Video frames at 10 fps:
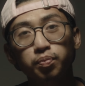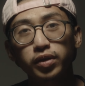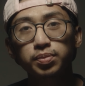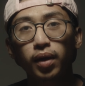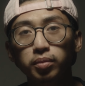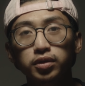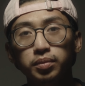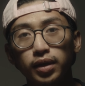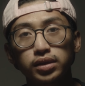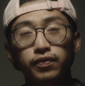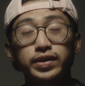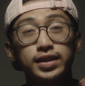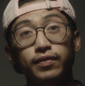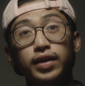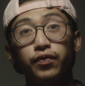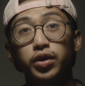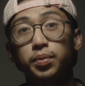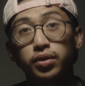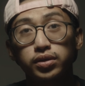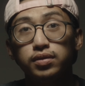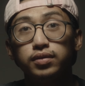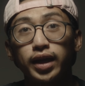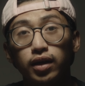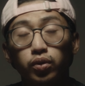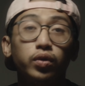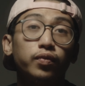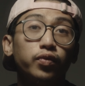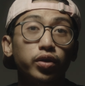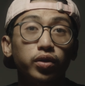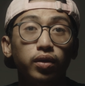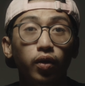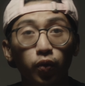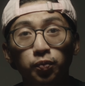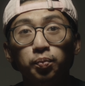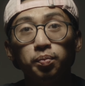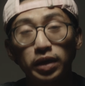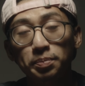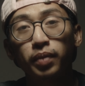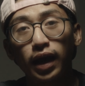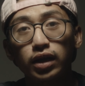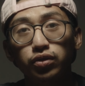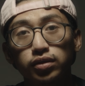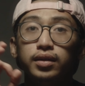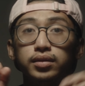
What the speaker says: it's probably best if you save that for your personal account or for your own meme page.